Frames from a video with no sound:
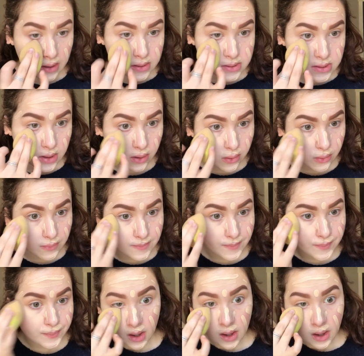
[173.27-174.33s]
So,
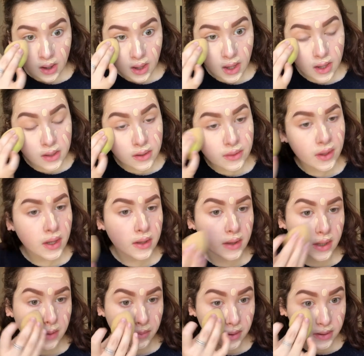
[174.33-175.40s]
and the thing I
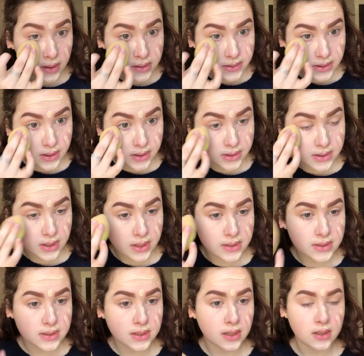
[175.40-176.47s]
like about this is
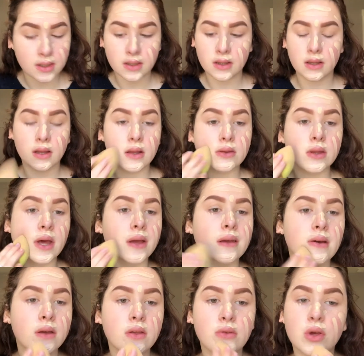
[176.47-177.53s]
it's
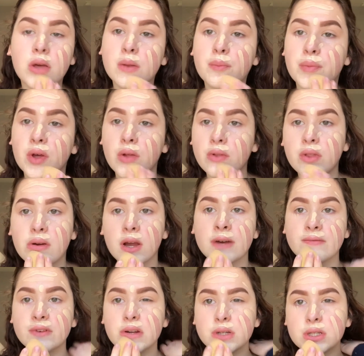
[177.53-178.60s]
like you can build the
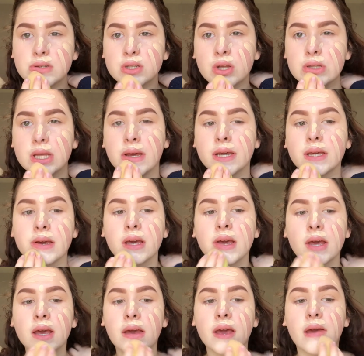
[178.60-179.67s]
coverage, so like
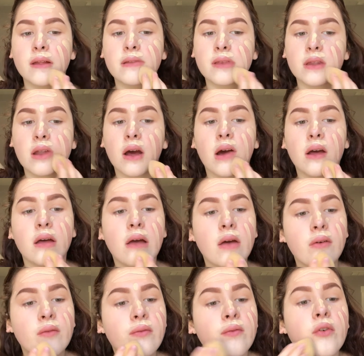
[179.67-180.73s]
it's not
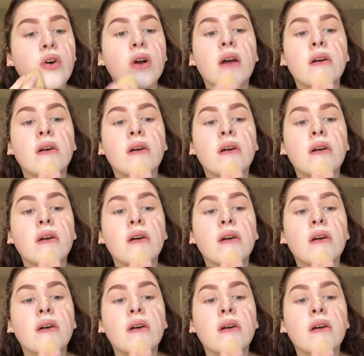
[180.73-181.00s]
full